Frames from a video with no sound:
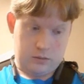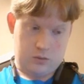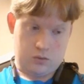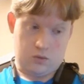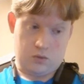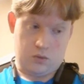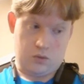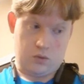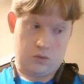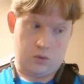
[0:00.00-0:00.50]

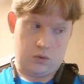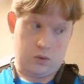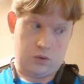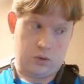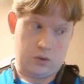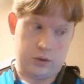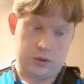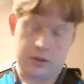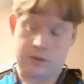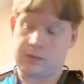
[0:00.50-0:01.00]

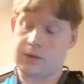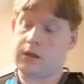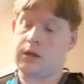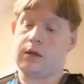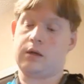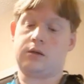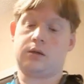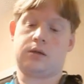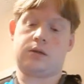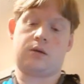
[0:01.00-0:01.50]
or something I
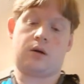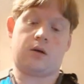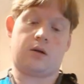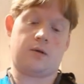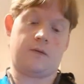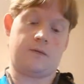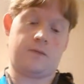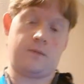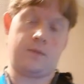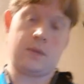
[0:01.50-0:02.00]
just thought
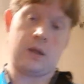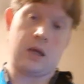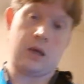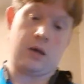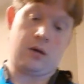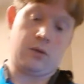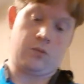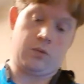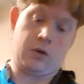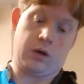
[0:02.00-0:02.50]
of.
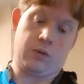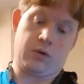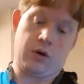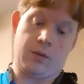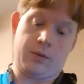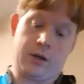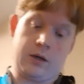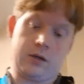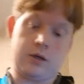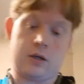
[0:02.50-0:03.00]
You can
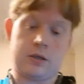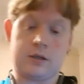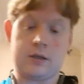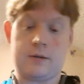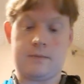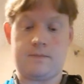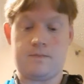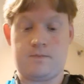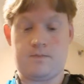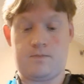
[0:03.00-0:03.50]
probably adjust
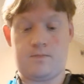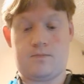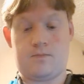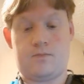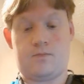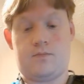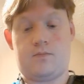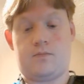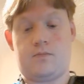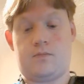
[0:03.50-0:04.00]
it
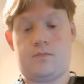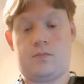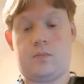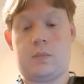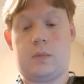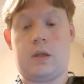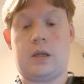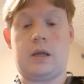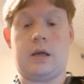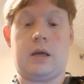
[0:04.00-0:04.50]

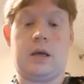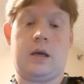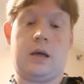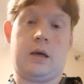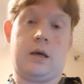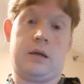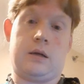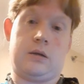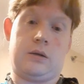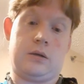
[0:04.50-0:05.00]

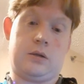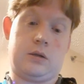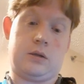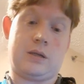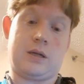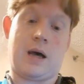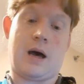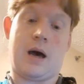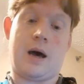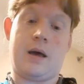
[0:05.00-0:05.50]
and
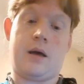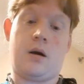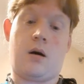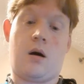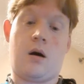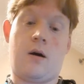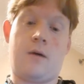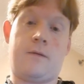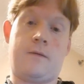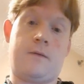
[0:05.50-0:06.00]
tie
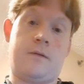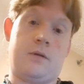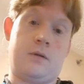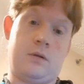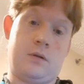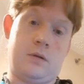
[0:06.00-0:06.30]
off